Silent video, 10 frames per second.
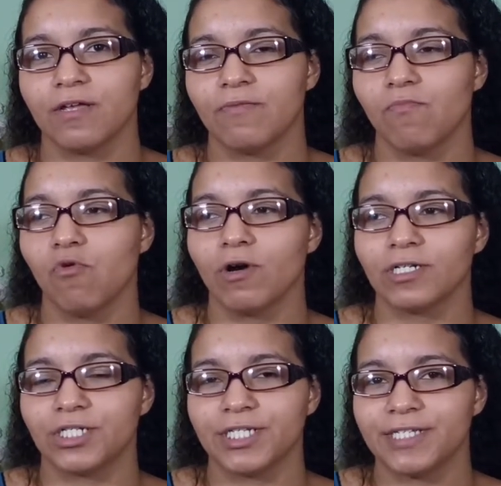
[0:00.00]
more
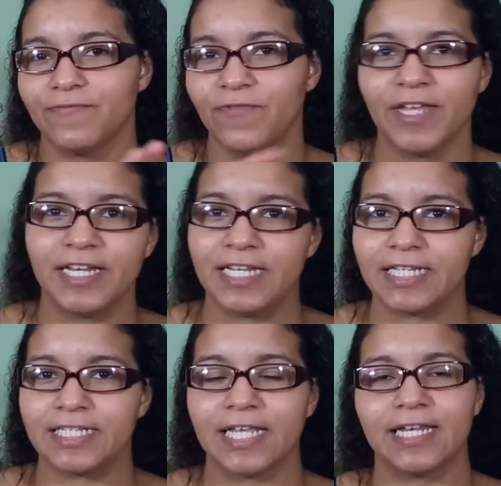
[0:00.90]
just
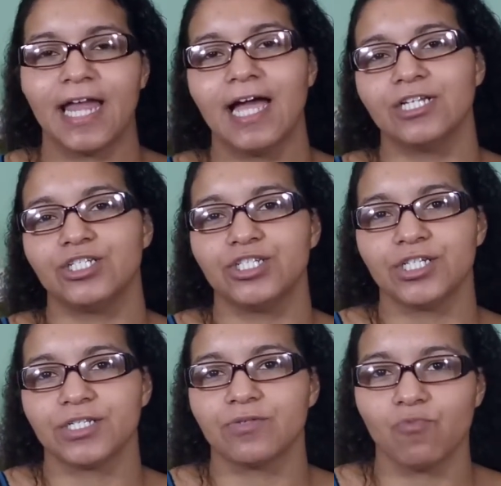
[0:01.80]
fitness and not
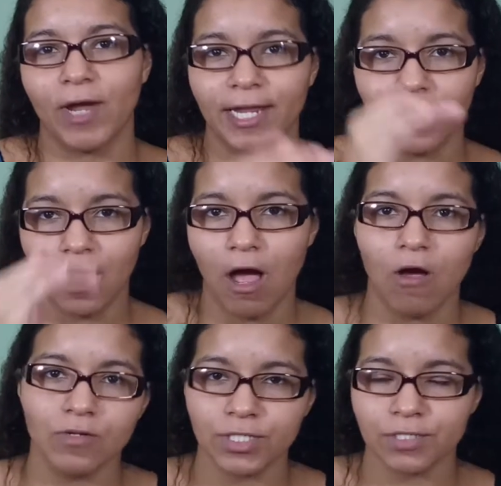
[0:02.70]
just weight
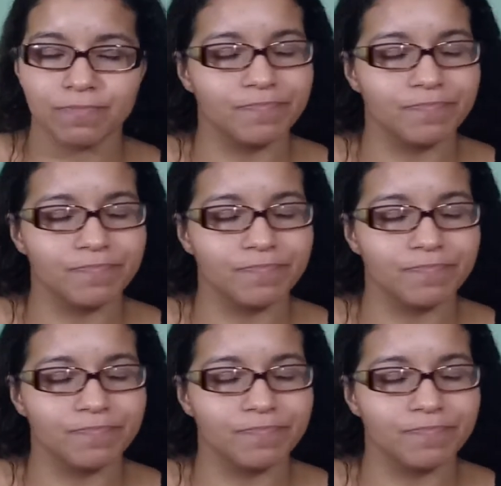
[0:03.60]
loss.